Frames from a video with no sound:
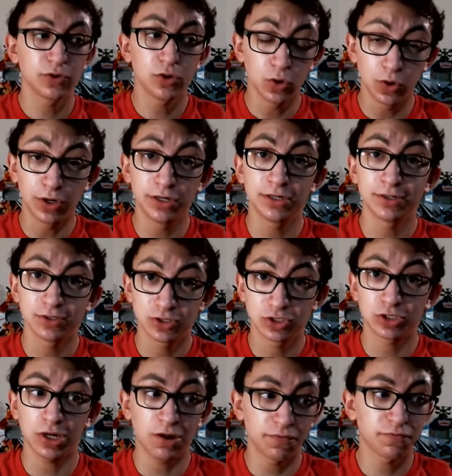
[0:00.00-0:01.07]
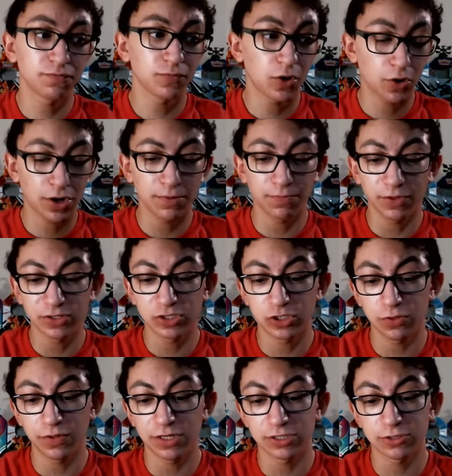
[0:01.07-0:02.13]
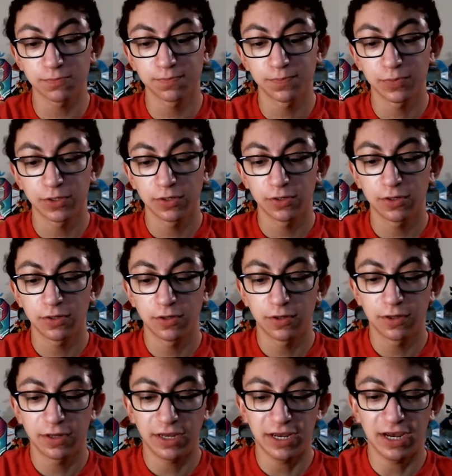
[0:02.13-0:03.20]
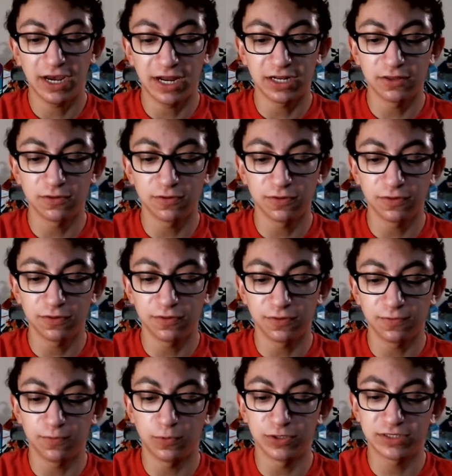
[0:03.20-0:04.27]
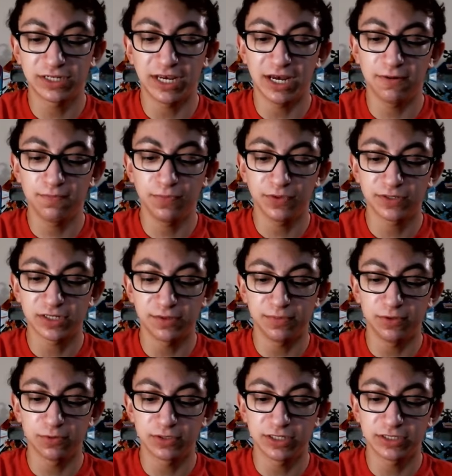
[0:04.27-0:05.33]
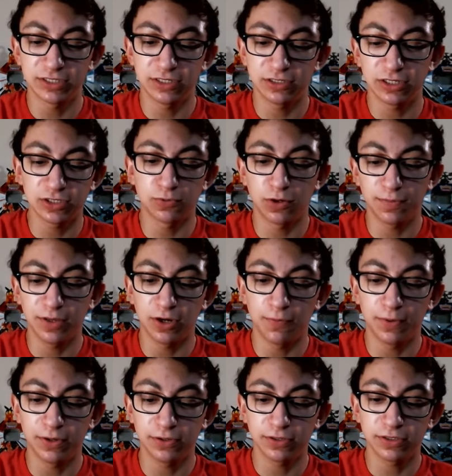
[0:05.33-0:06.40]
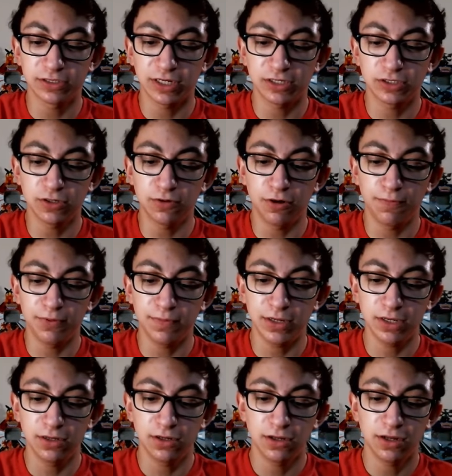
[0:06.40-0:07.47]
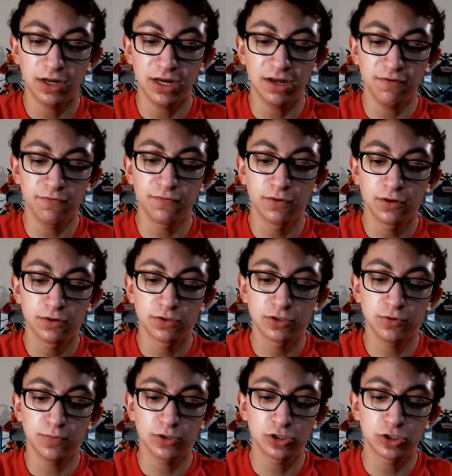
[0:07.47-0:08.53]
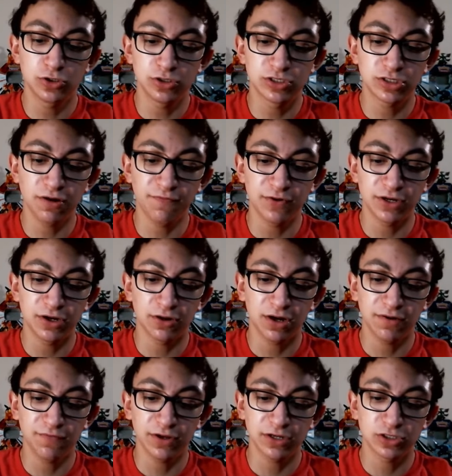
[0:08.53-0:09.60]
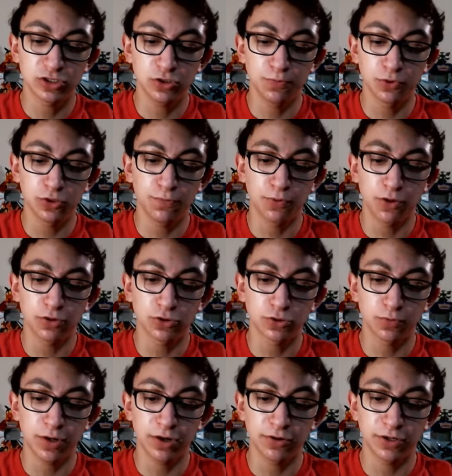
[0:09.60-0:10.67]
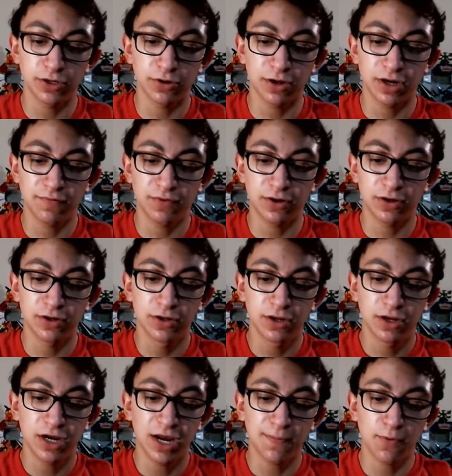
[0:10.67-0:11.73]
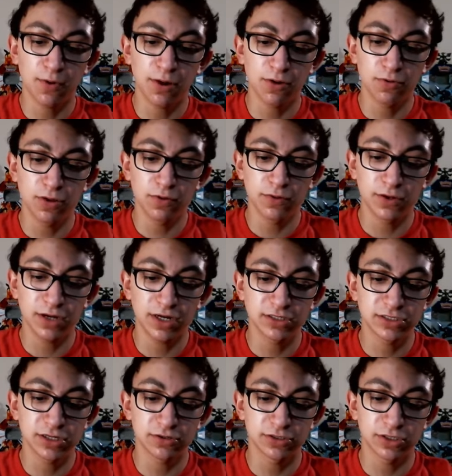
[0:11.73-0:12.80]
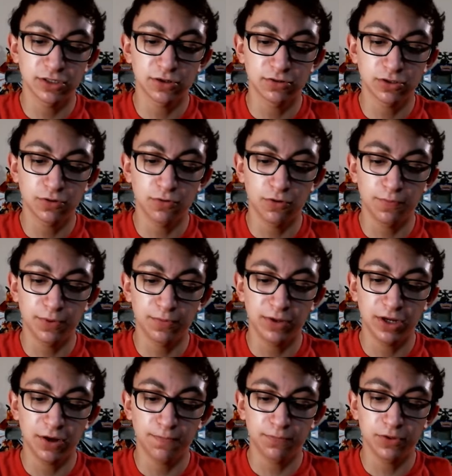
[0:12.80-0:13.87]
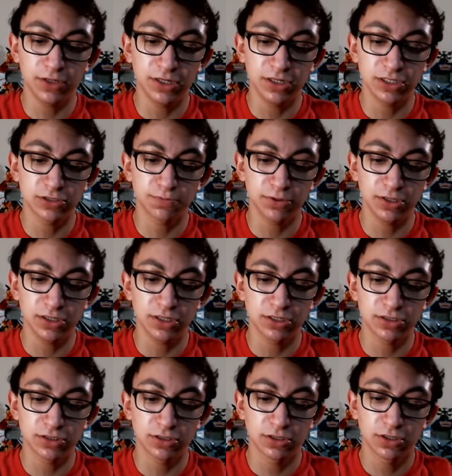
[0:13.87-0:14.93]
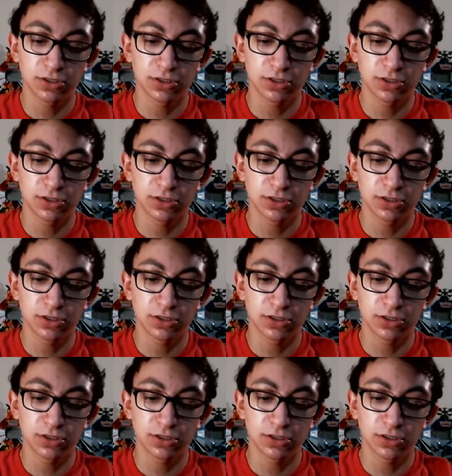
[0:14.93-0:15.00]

Good stuff. All right, let's do this. And once again, it's going to be resistant. It doesn't want to be opened. It's like, don't open me. I have too much good stuff in here. I have, like, a super duper ultra rare in here. I have a hyper rare Alolan Ninetales in here. Don't open me up, please, please.